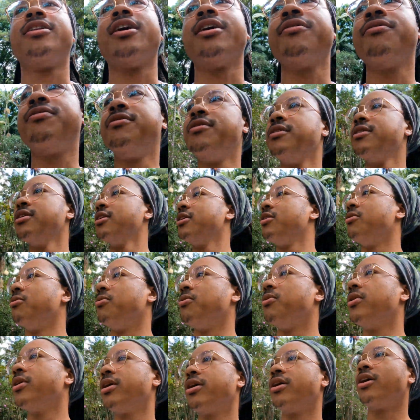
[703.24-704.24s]
definitely
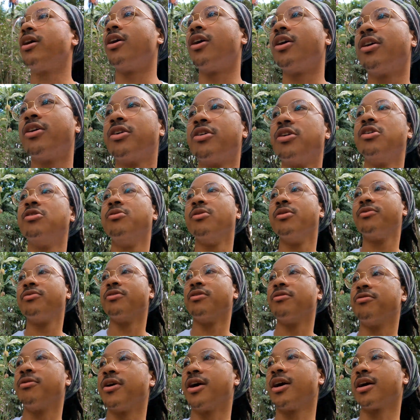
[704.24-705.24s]
wouldn't argue
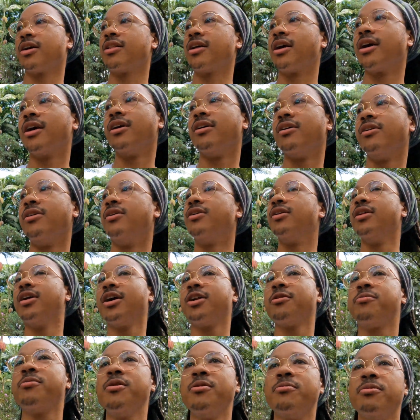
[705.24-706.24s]
with the fact that, you know, a
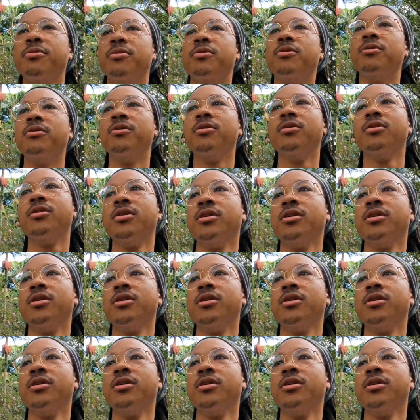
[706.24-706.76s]
lot of people